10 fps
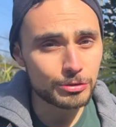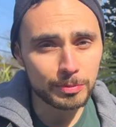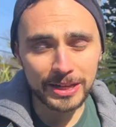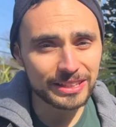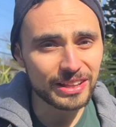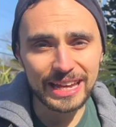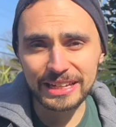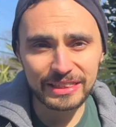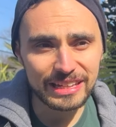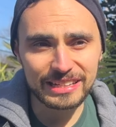plant
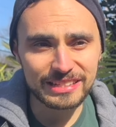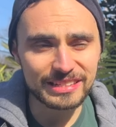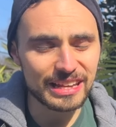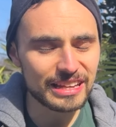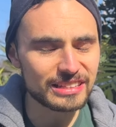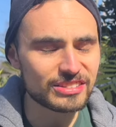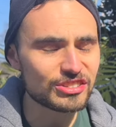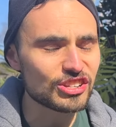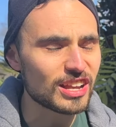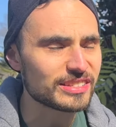like this. It's
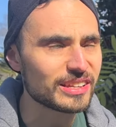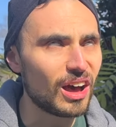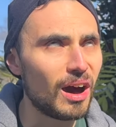just